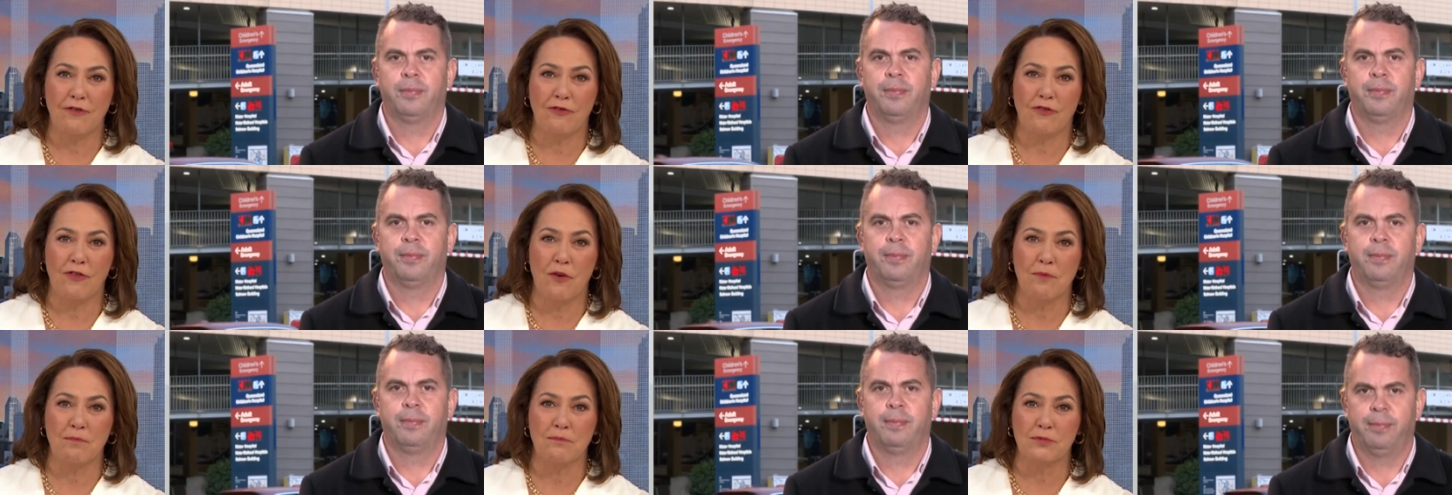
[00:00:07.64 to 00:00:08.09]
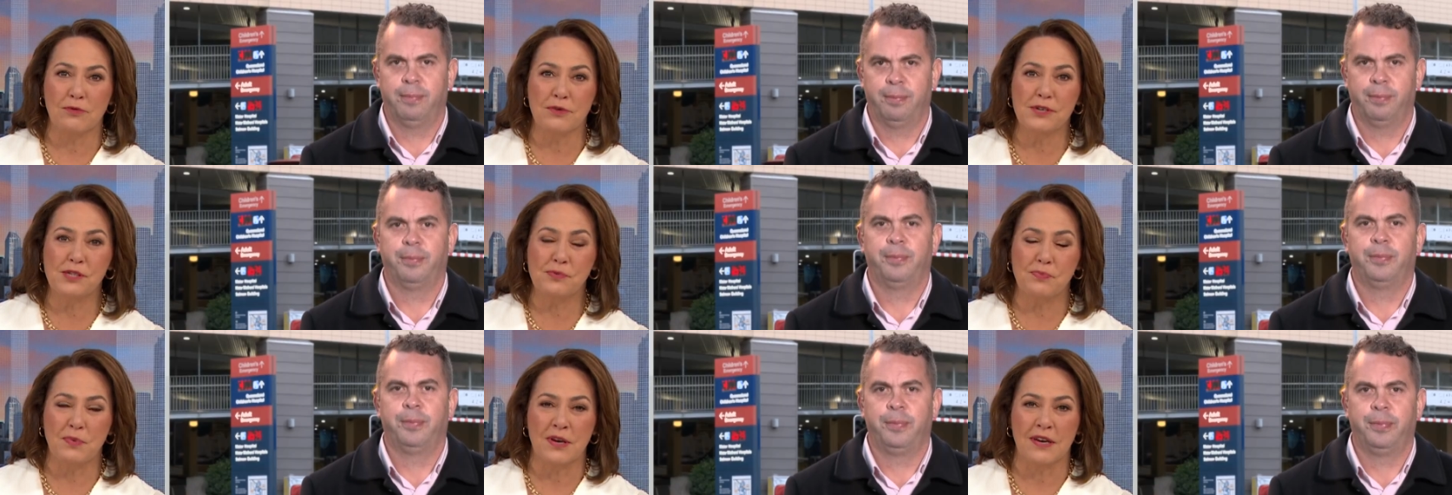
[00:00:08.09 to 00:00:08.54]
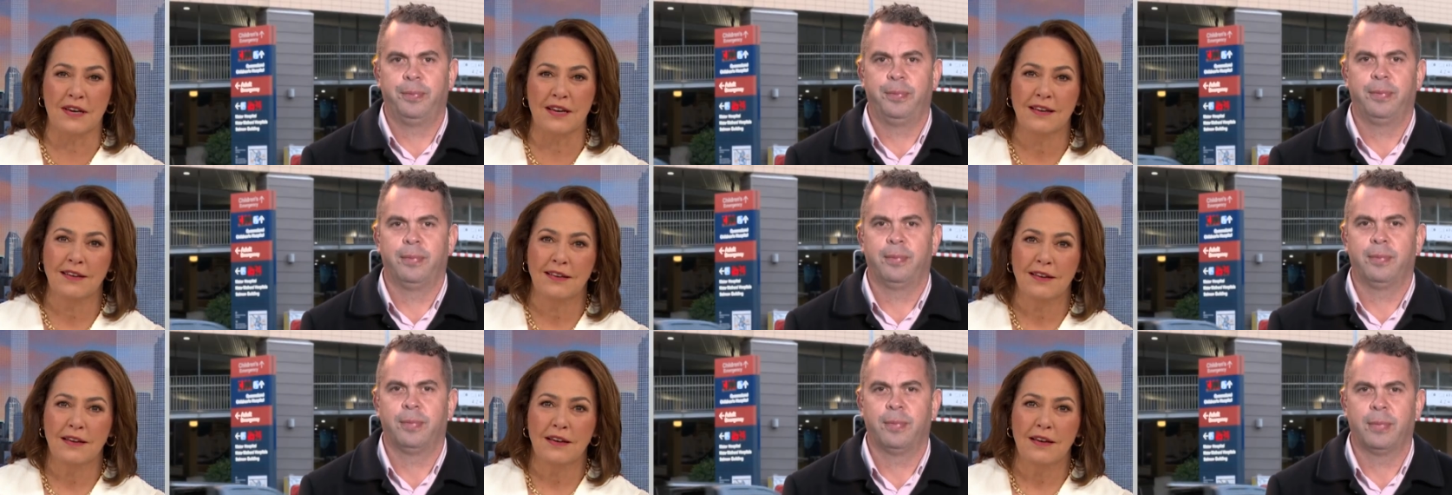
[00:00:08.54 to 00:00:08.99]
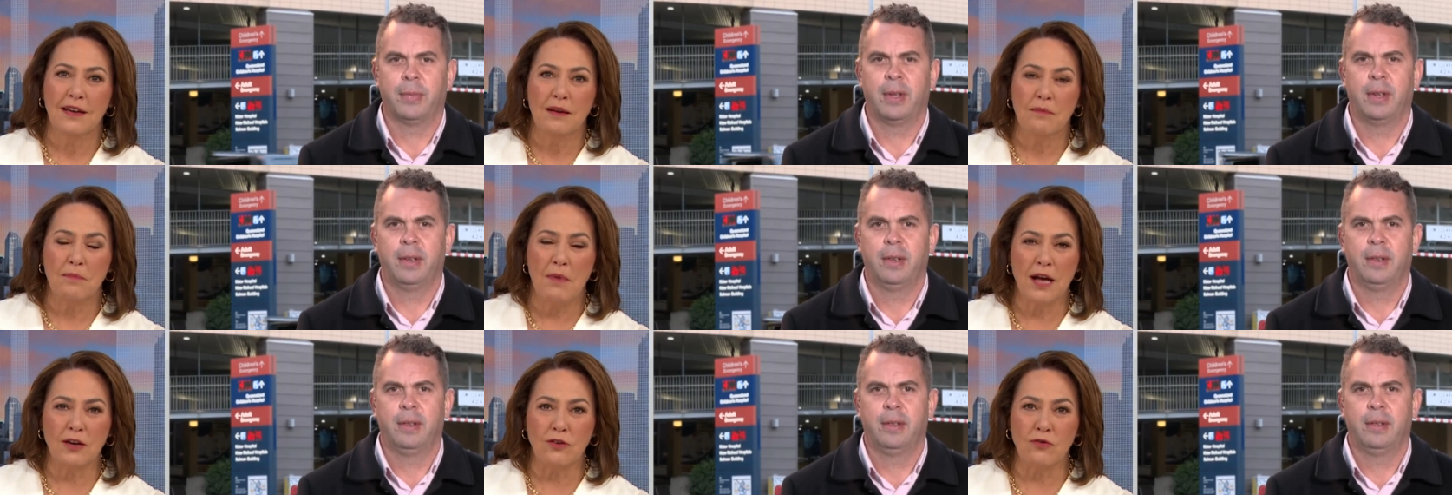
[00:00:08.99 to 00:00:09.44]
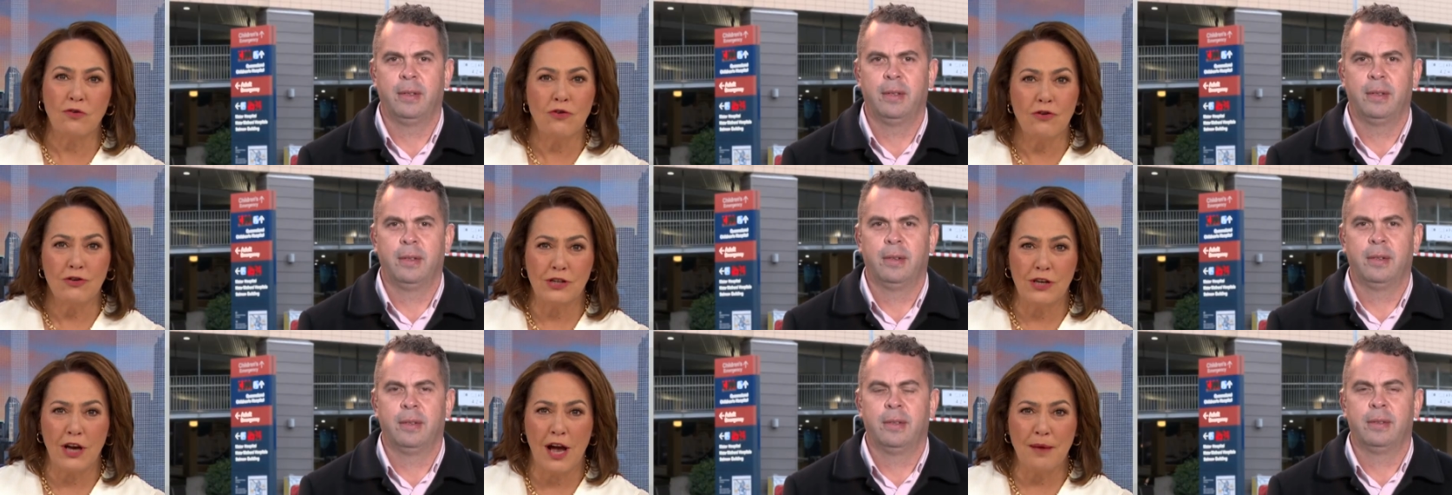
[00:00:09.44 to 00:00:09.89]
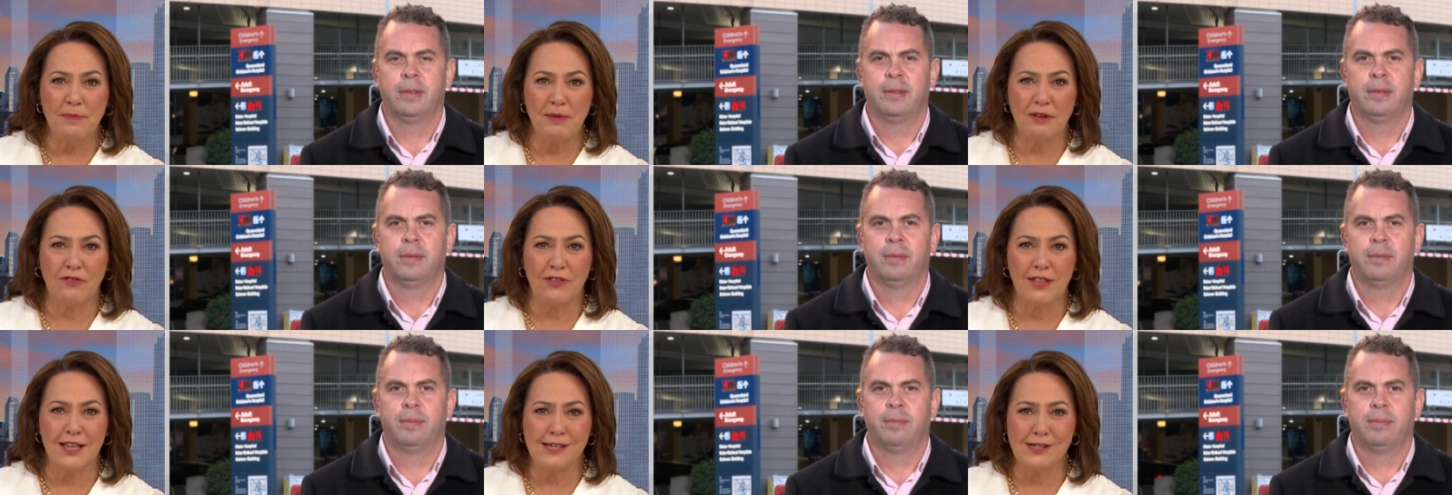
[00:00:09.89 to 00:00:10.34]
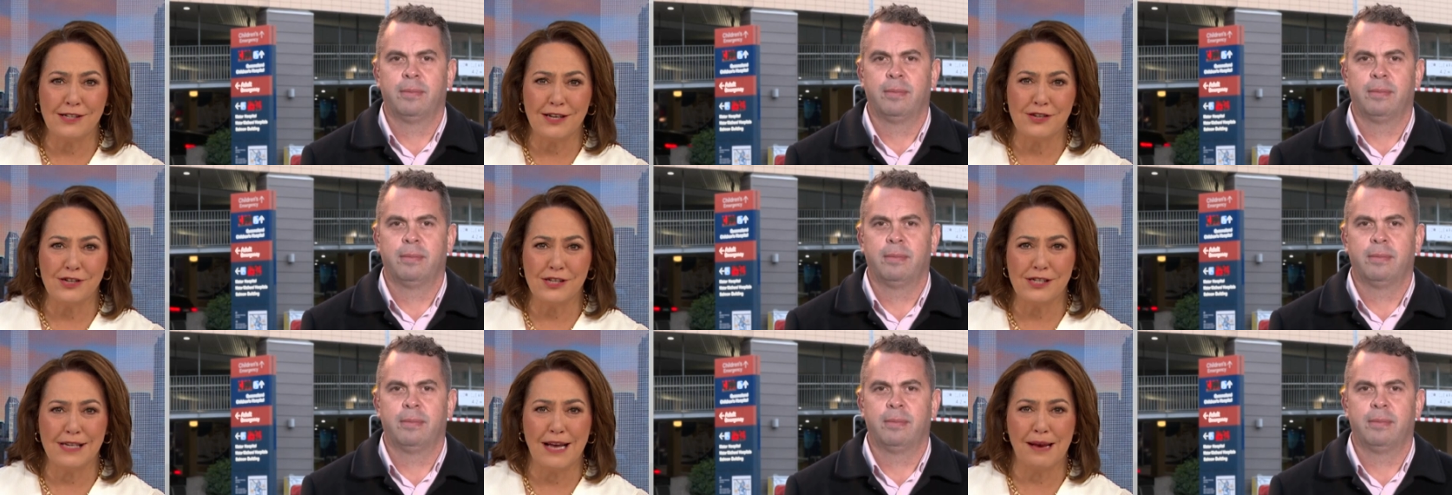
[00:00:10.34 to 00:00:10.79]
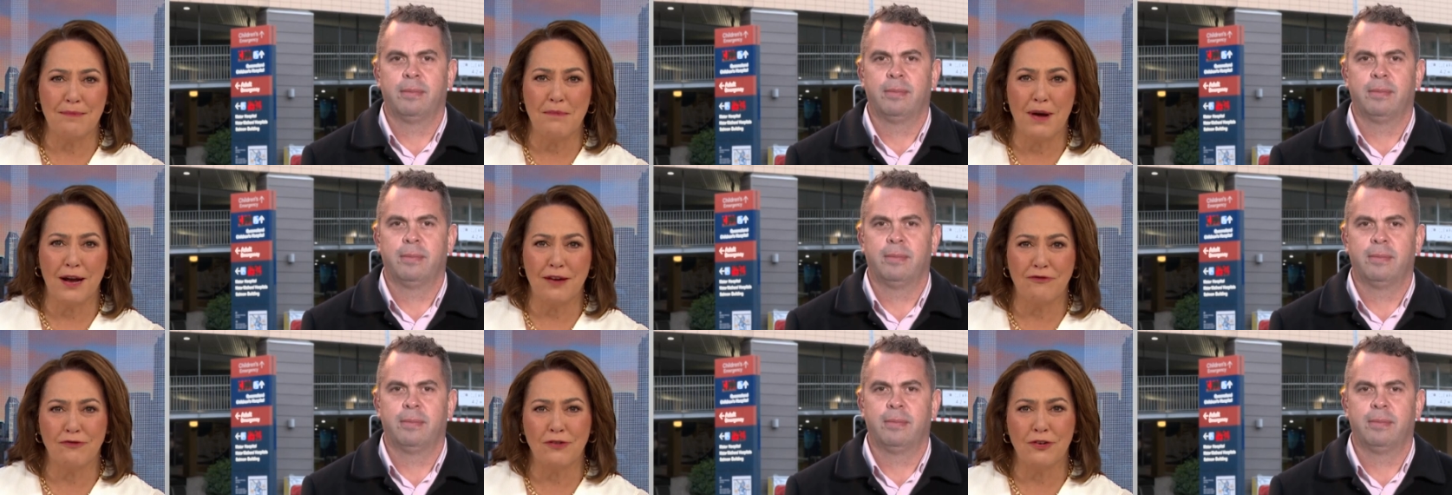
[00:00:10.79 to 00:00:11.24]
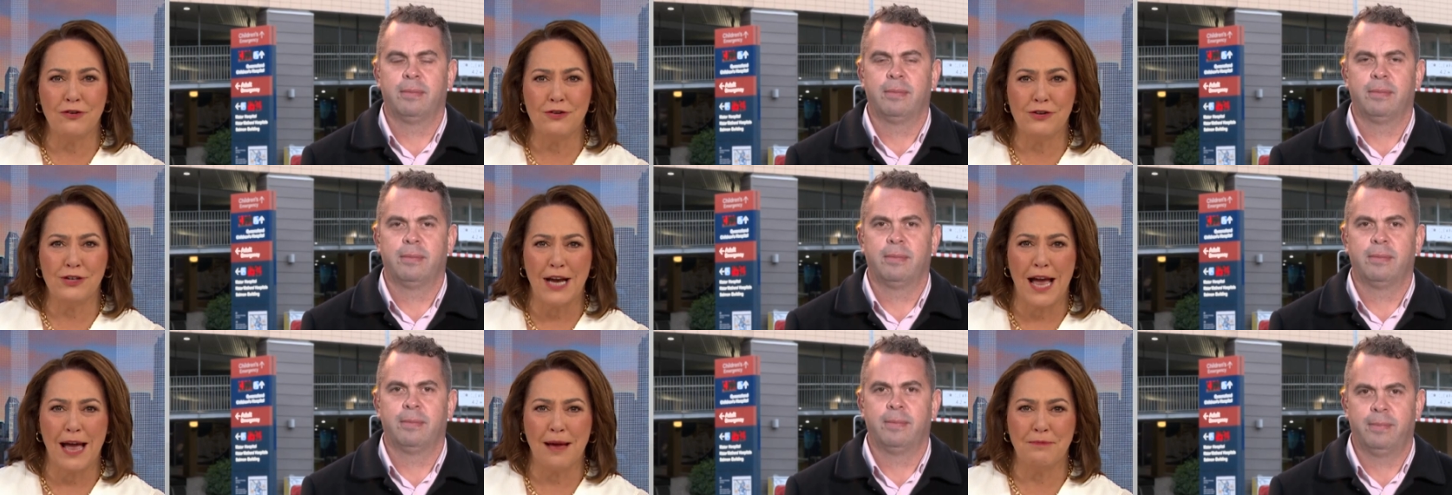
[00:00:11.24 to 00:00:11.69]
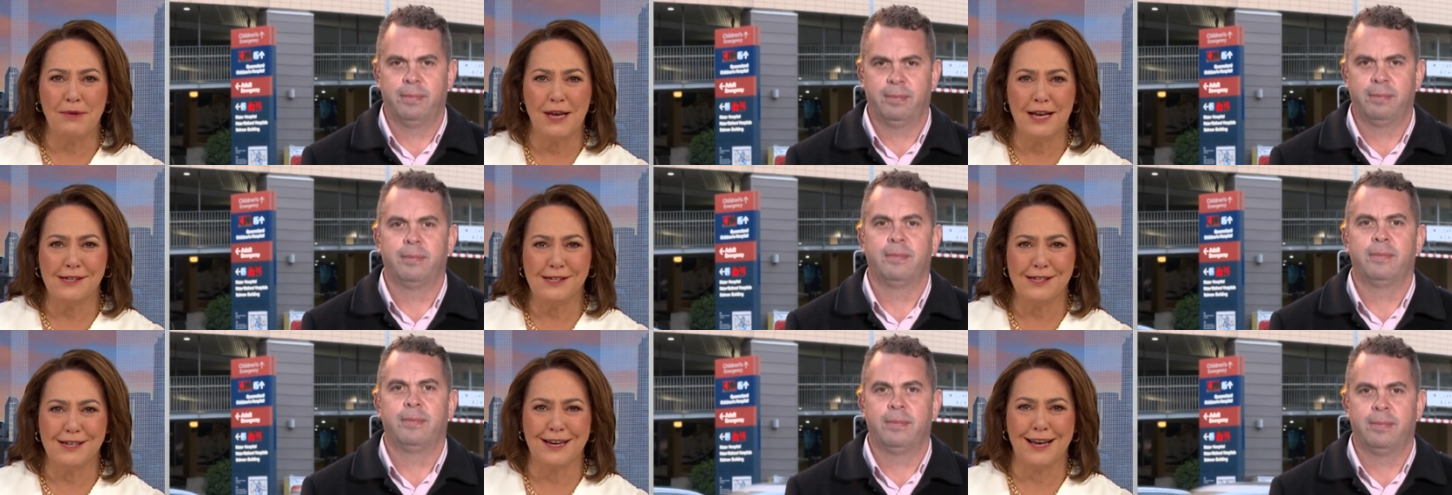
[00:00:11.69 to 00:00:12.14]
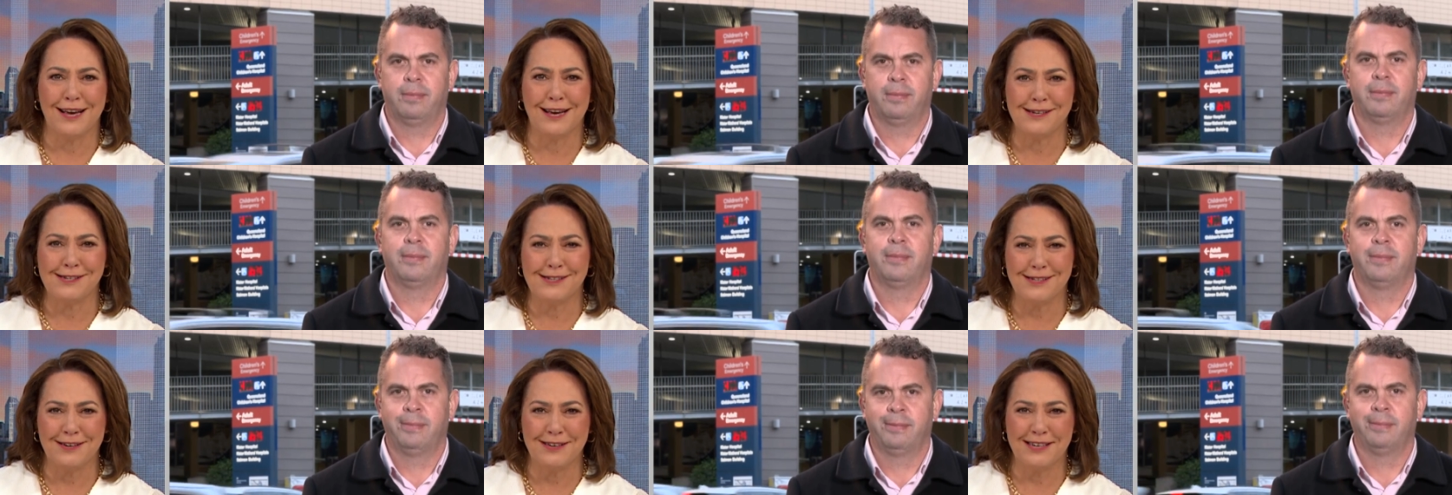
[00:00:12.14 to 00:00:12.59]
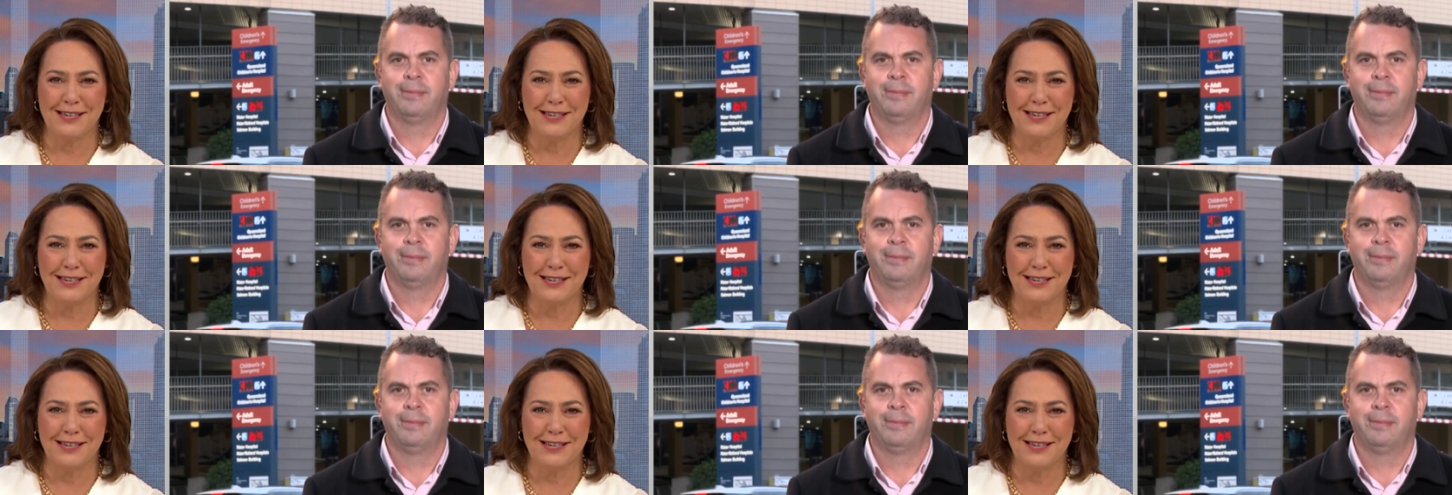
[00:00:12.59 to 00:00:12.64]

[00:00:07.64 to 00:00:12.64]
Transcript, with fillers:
Speaker 1: from Brisbane. Michael, good timing for this. I just had my flu jab yesterday, so